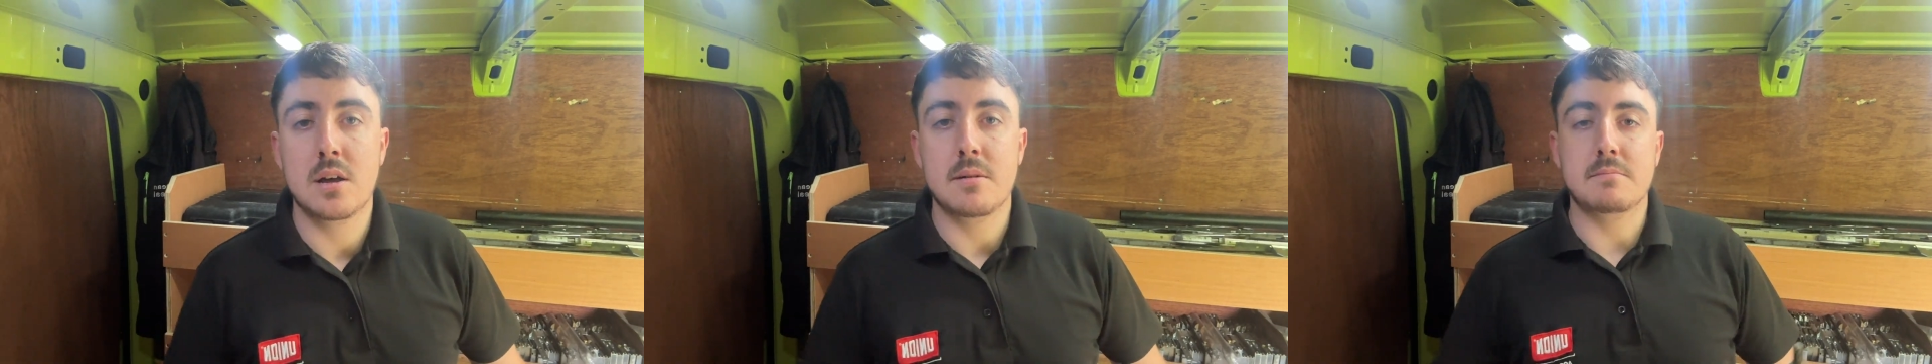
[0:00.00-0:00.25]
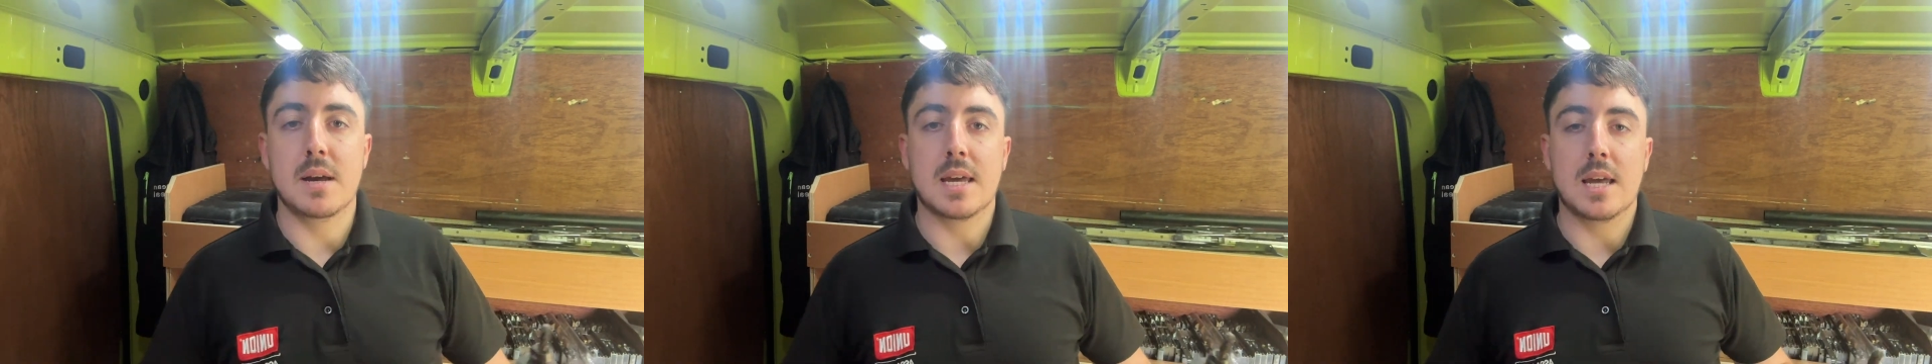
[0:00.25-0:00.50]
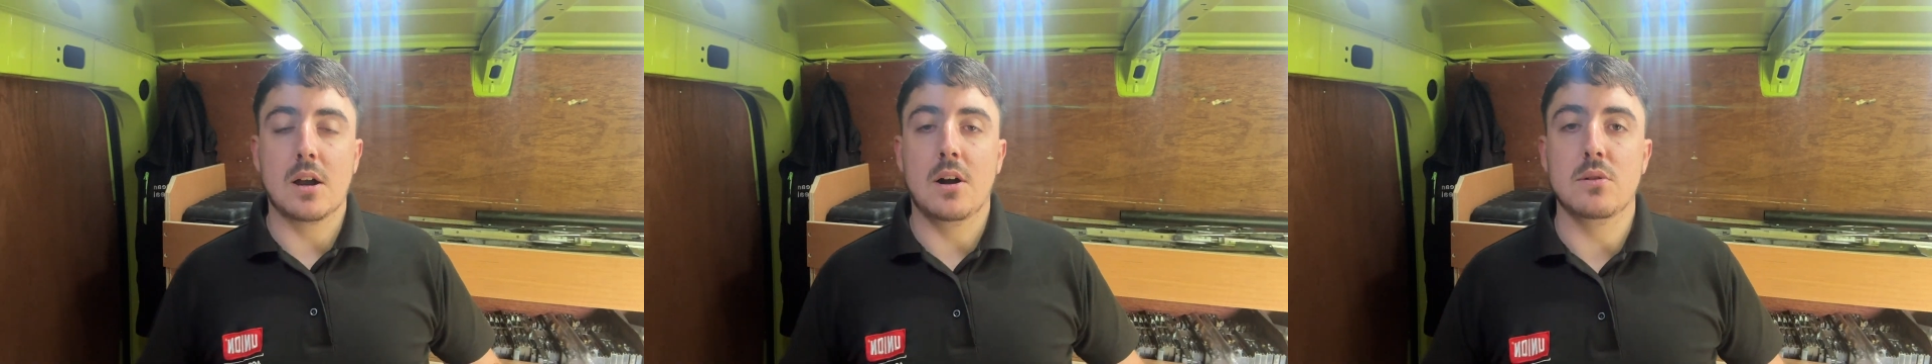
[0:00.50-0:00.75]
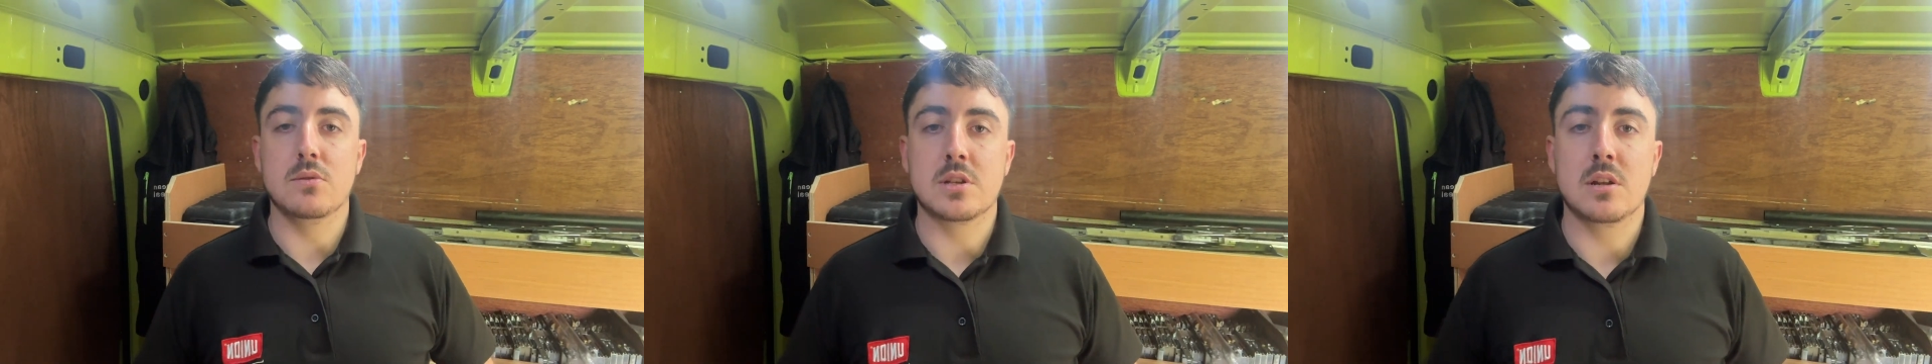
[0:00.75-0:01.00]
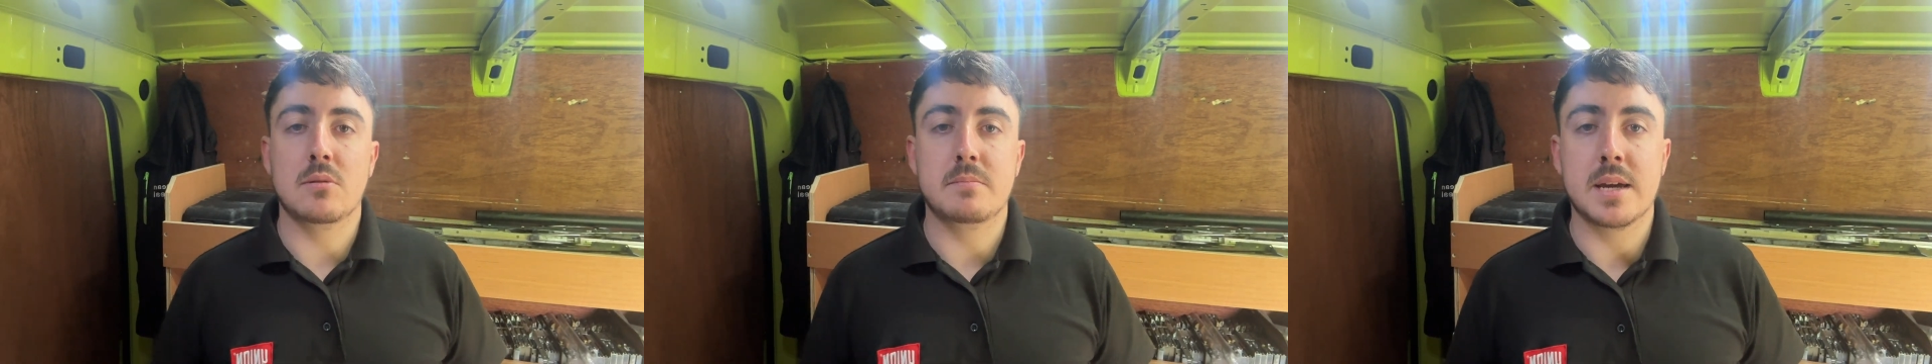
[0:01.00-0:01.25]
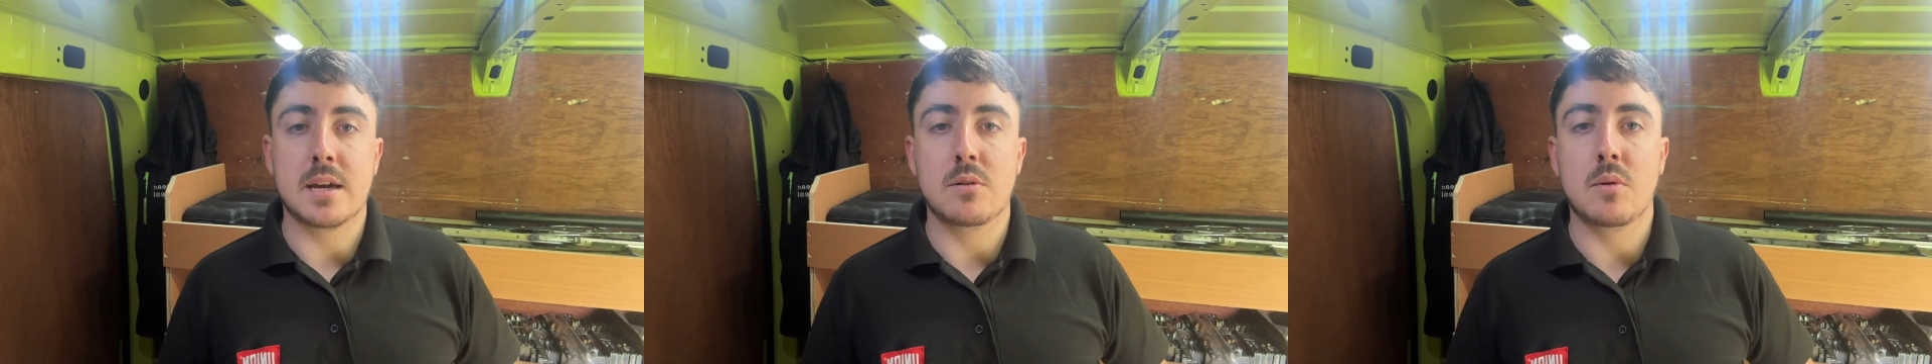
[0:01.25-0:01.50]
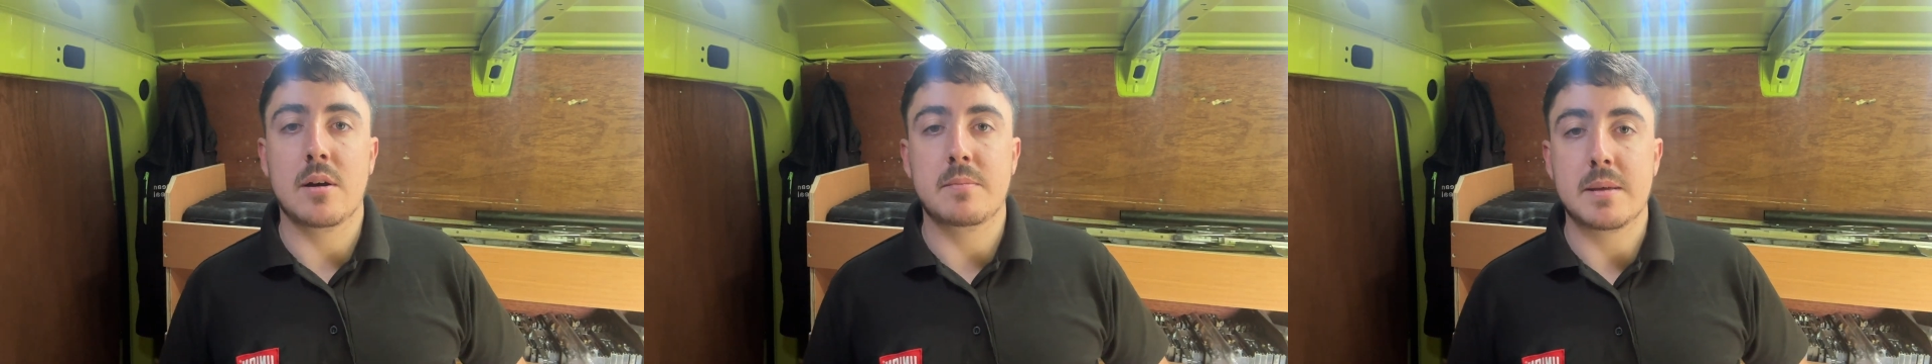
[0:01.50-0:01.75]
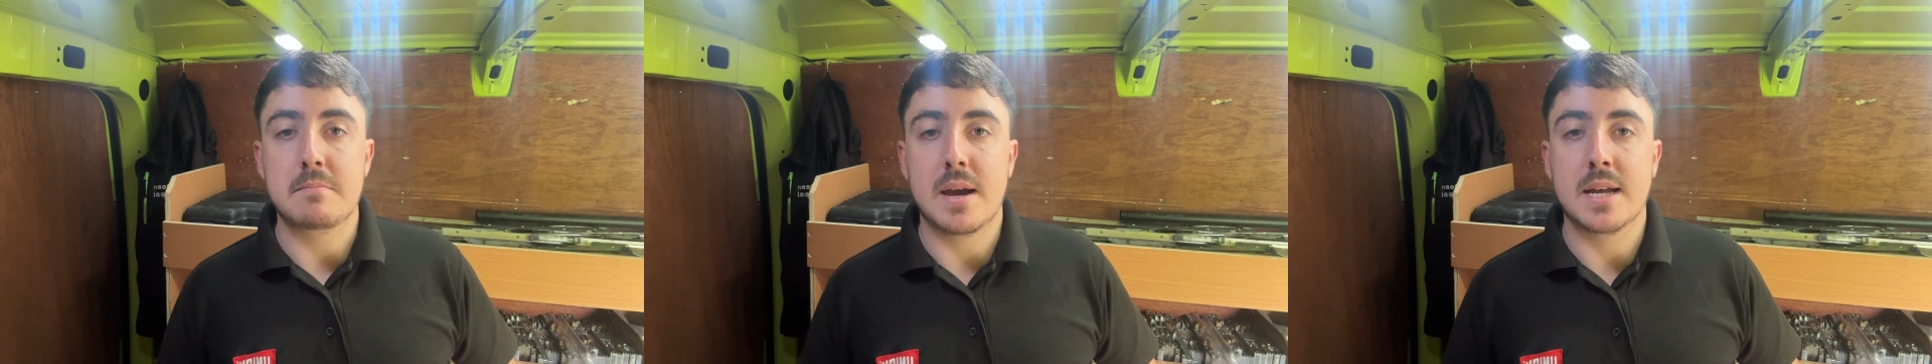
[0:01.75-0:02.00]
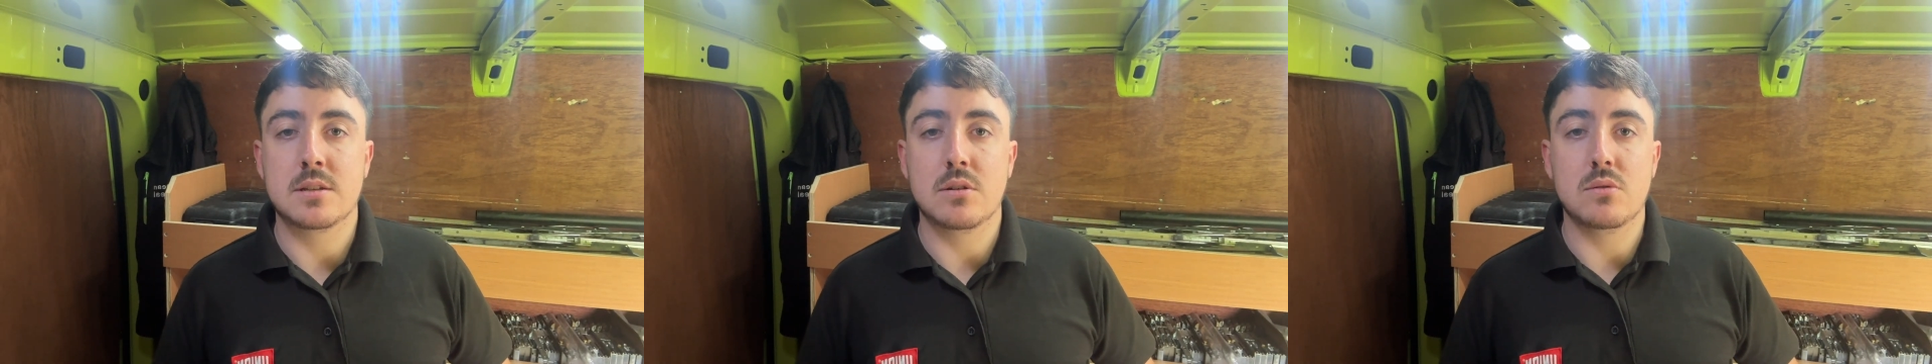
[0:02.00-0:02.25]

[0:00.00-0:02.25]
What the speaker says: making holes a lot bigger, where it be metal